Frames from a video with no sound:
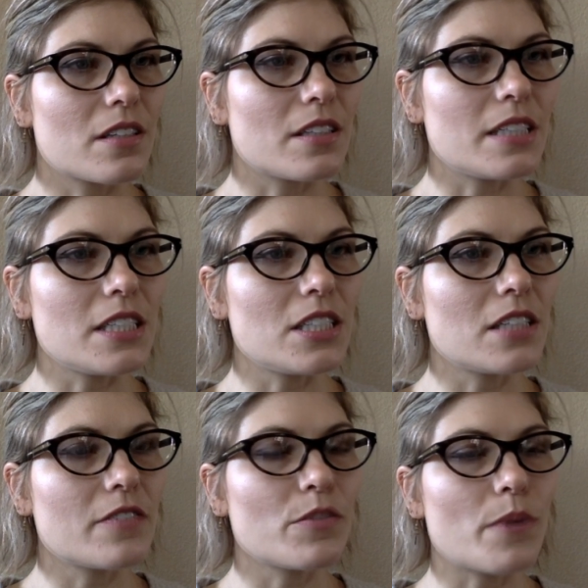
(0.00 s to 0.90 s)
The teaching
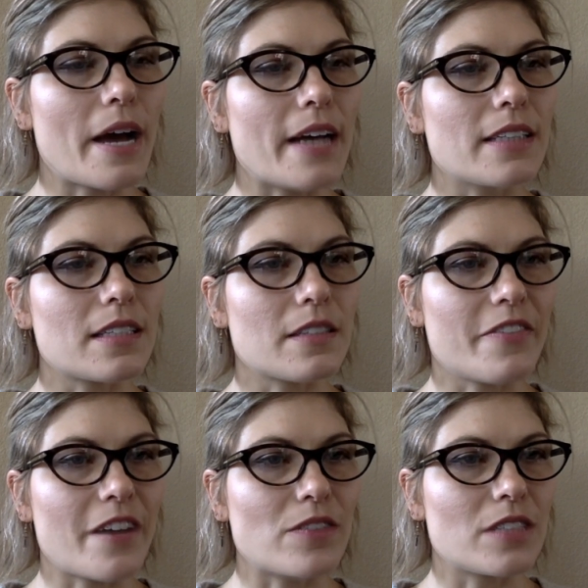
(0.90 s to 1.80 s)
of the wise is a
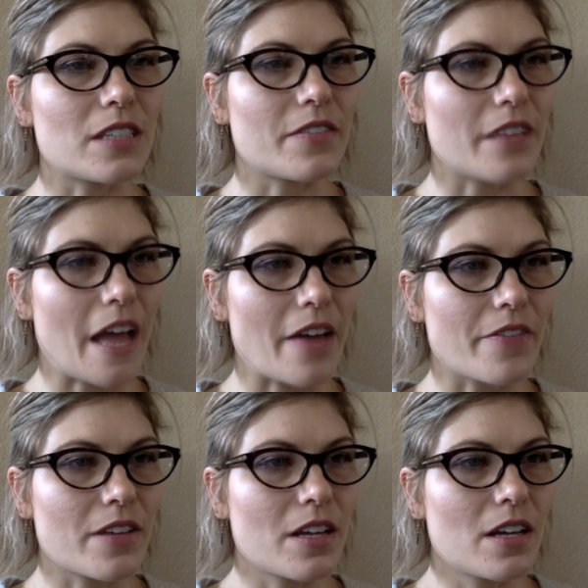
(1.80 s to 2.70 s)
fountain of
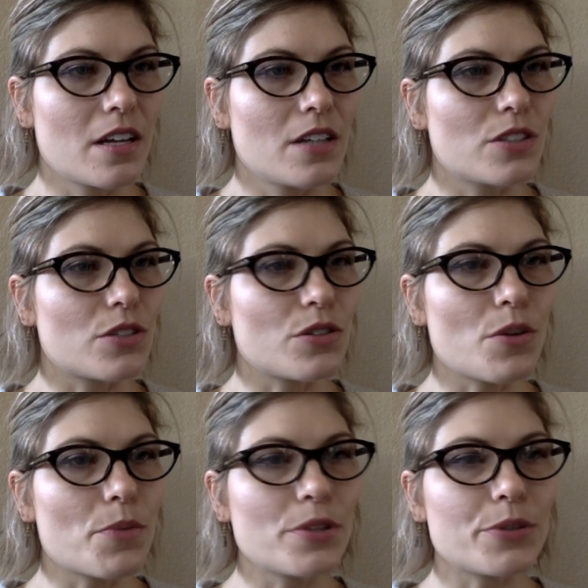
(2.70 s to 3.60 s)
life, so
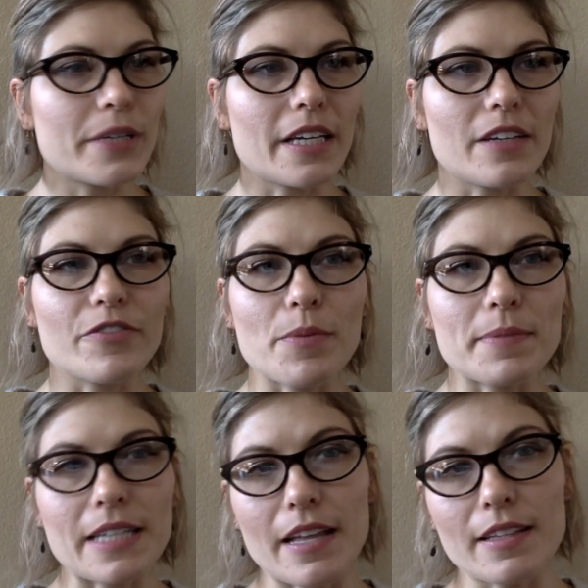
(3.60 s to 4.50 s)
no more drinking
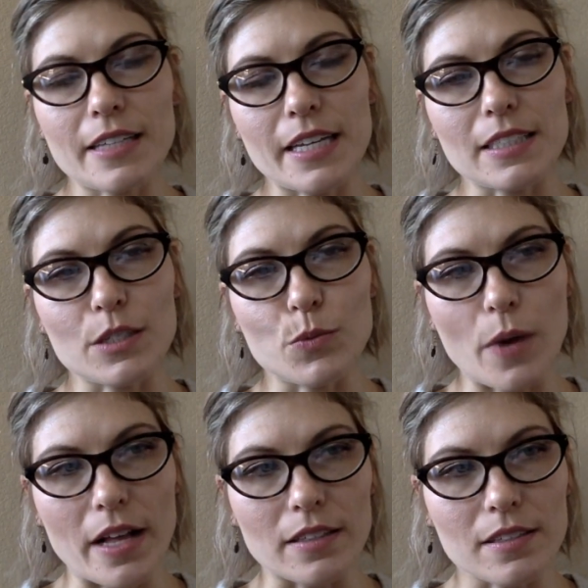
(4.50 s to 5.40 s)
from death-tainted
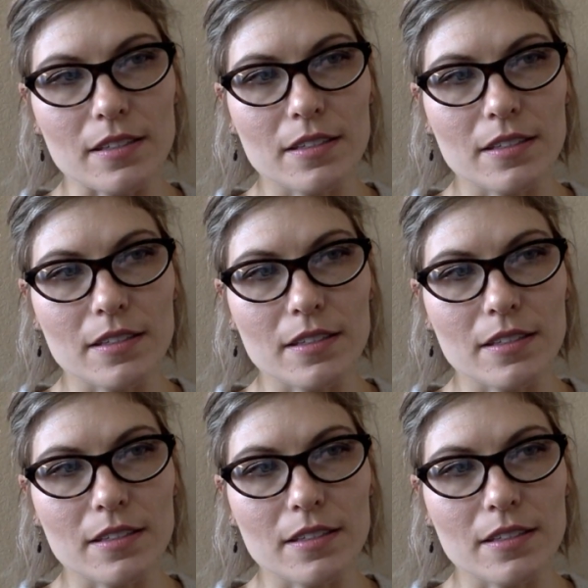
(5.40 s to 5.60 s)
wells.